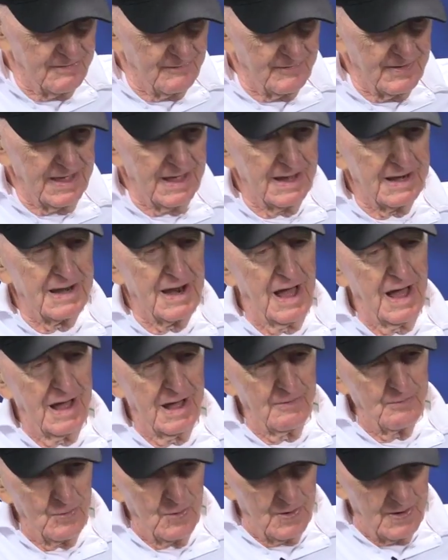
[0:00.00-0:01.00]
the
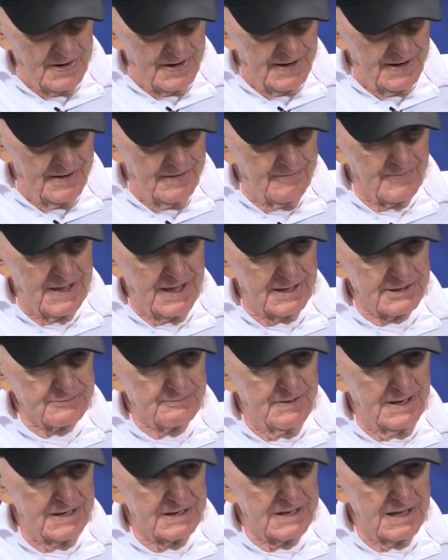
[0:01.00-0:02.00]
Vietnam War. I
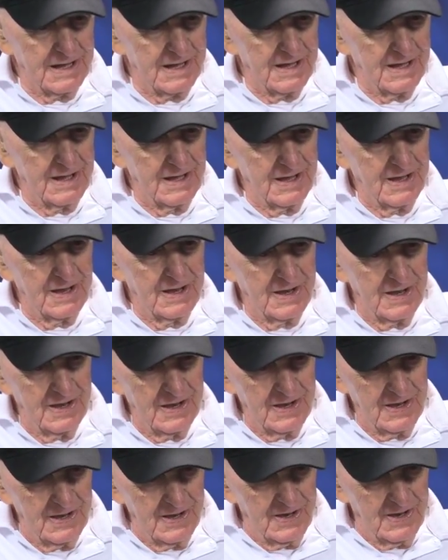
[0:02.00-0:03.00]
spent
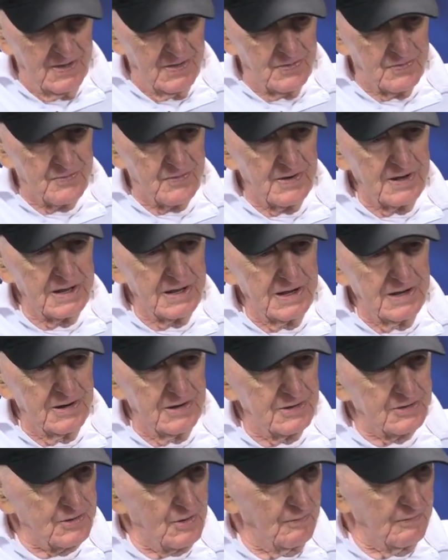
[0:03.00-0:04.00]
3
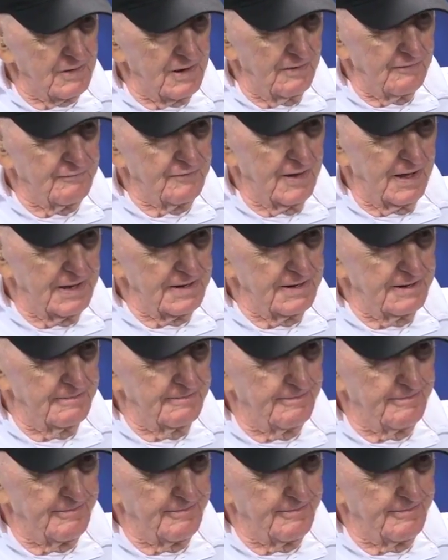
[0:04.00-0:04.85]
years over there fighting.